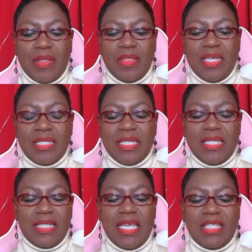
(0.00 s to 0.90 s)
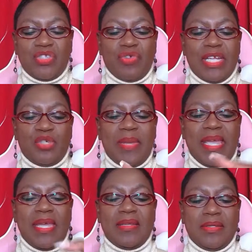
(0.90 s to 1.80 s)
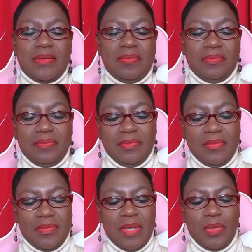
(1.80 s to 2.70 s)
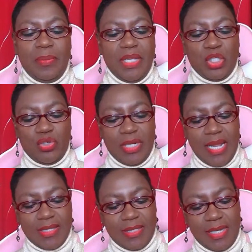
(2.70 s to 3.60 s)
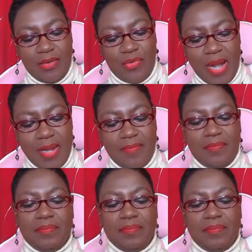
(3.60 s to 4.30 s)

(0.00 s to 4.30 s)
This is a stretch band. I want to make sure that I said it right.